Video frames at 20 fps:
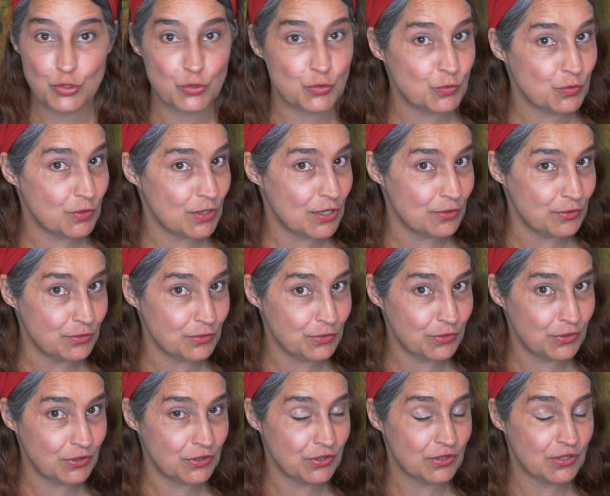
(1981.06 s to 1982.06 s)
growth.
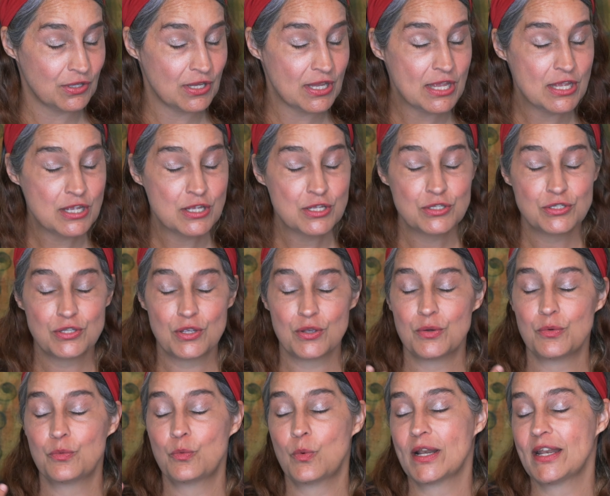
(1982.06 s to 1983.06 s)

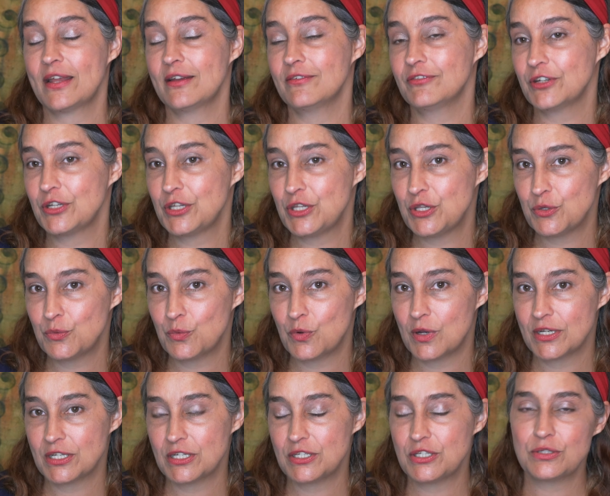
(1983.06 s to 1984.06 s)
So, whatever you
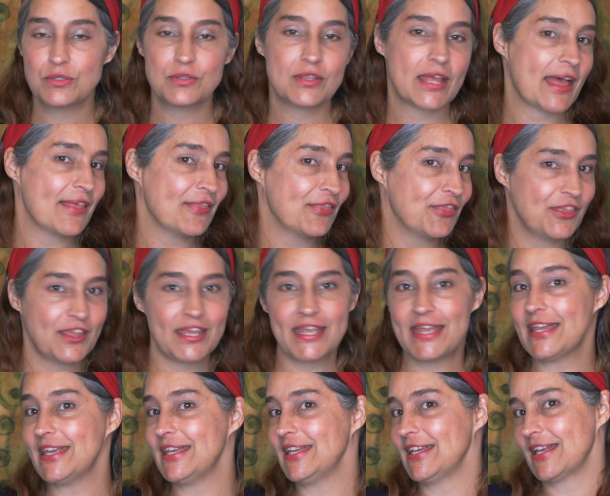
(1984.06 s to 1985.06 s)
want to do, that
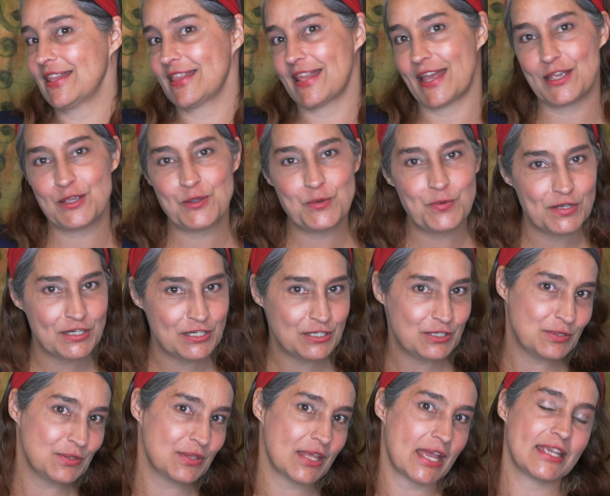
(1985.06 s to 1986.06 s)
thing that you want to
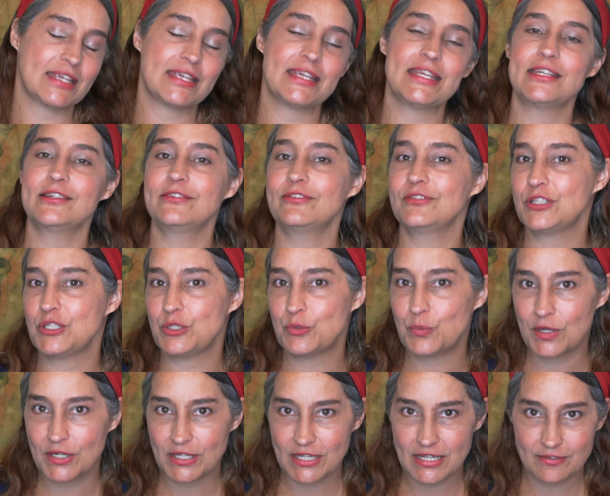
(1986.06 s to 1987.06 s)
do, that gift you
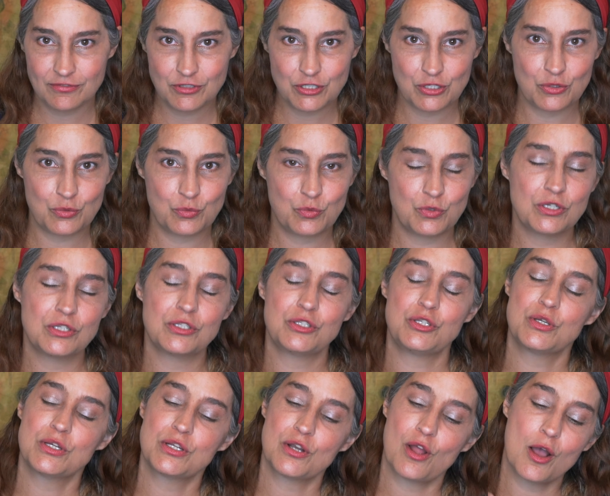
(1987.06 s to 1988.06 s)
want to give to the world,
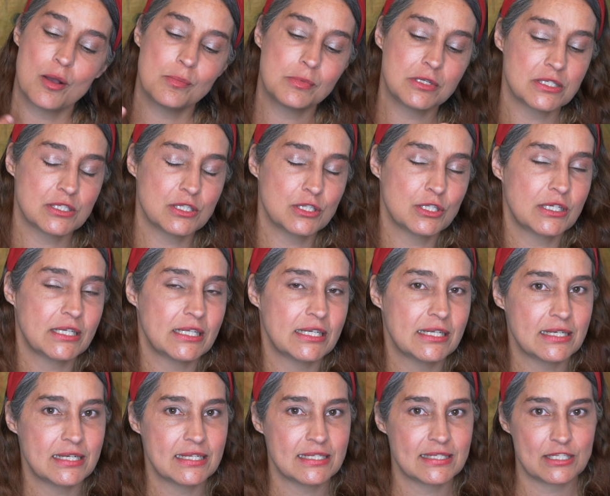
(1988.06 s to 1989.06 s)
you can almost look at
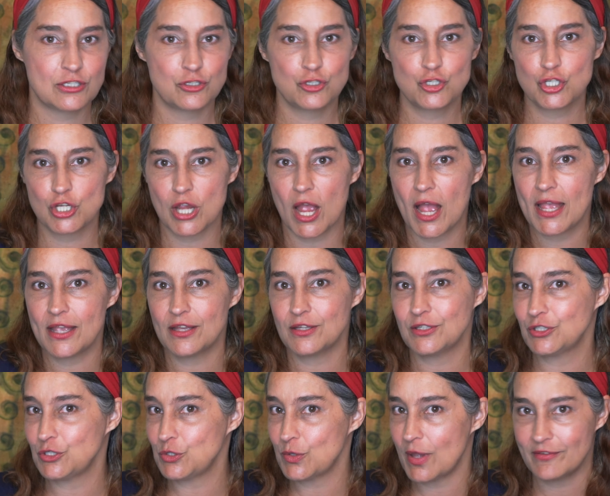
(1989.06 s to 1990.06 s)
it as a
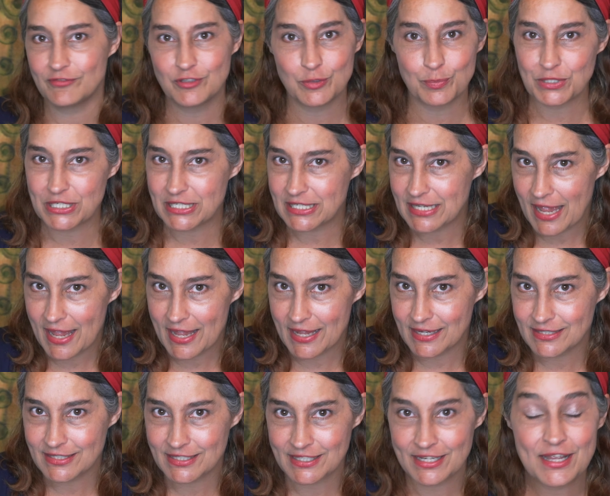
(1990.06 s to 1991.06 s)
child you have to
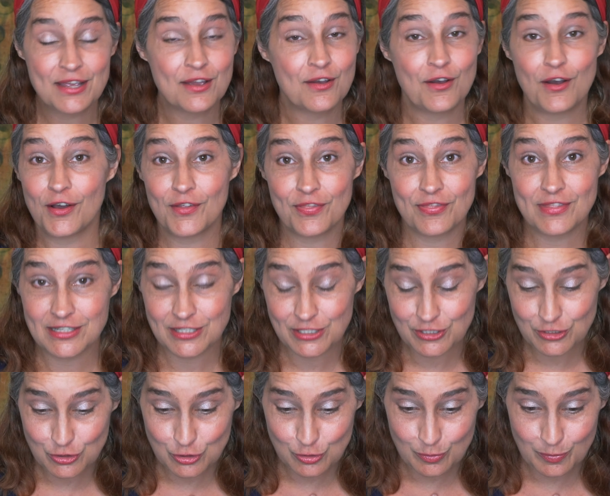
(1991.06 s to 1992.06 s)
protect on
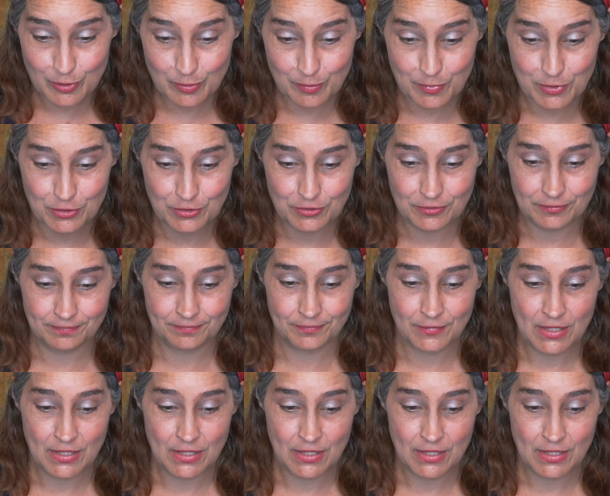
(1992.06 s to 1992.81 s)
this super moon.